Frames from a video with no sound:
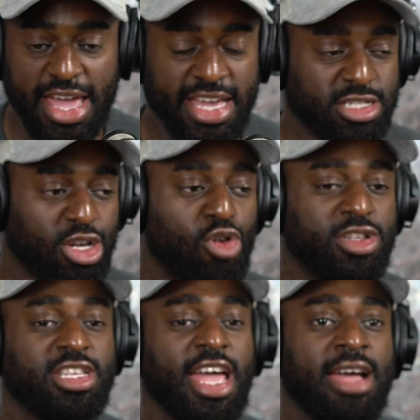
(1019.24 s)
it's
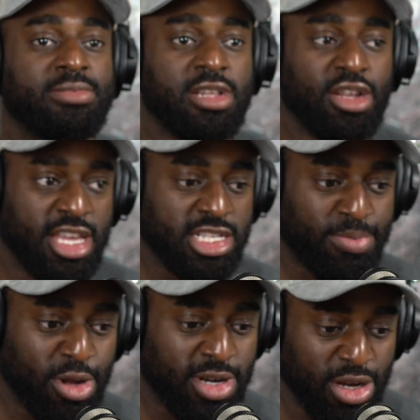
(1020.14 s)
going to absolutely
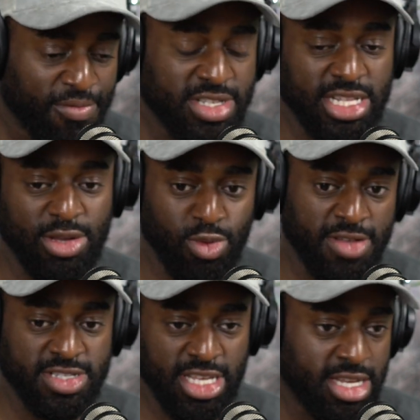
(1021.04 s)
explode. And obviously,
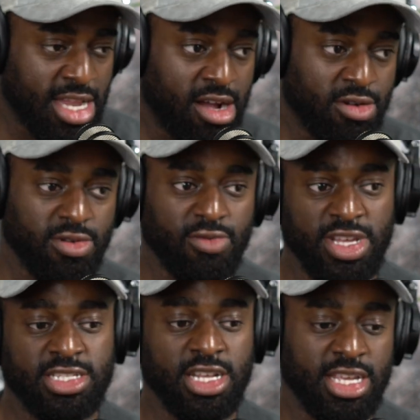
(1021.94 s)
we've seen now
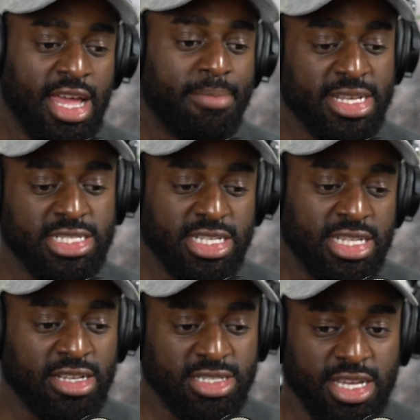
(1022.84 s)
recently that Messi has
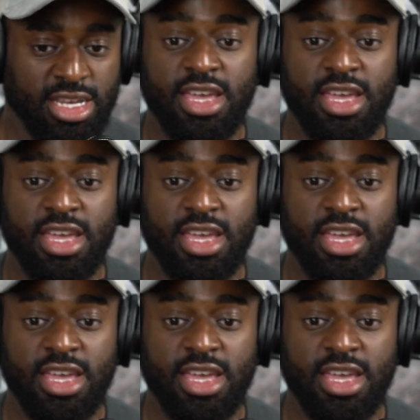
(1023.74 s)
now said